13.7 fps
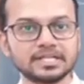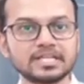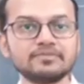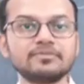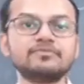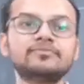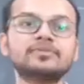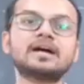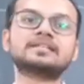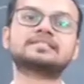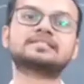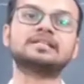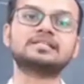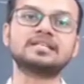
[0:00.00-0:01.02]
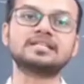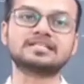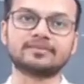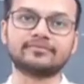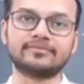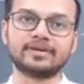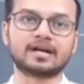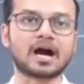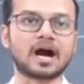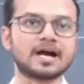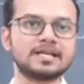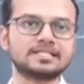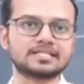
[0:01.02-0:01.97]
even we are sitting
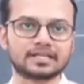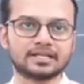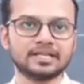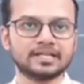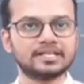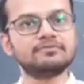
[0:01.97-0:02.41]
somewhere idle,